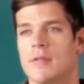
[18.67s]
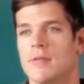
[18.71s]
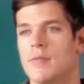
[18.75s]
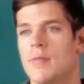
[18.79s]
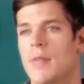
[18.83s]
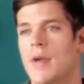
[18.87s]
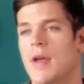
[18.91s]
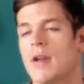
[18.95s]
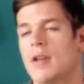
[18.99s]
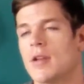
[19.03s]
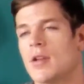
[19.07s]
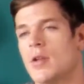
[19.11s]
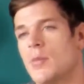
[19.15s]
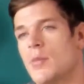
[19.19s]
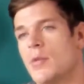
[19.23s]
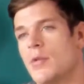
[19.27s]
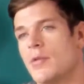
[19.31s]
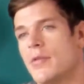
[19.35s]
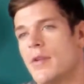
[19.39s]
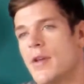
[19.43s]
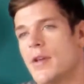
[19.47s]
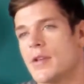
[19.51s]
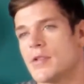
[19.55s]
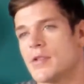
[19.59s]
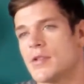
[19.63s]
medical
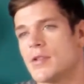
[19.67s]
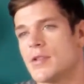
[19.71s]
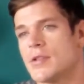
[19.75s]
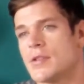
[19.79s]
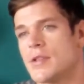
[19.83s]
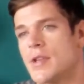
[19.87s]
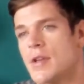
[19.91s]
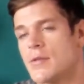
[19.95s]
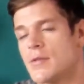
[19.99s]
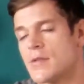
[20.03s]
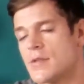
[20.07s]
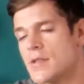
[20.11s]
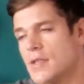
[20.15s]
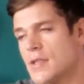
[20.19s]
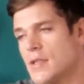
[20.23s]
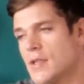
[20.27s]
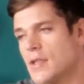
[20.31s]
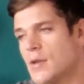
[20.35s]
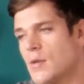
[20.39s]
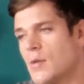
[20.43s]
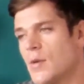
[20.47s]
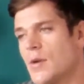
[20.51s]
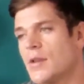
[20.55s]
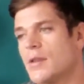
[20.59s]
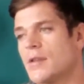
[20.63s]
professionals I was
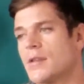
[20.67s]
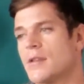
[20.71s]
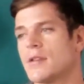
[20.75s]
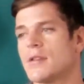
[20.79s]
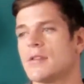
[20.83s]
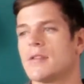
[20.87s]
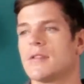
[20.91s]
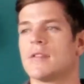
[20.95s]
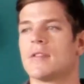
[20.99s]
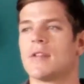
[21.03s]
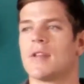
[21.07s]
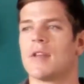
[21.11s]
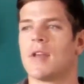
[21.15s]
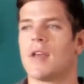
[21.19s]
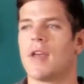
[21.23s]
dealing with, and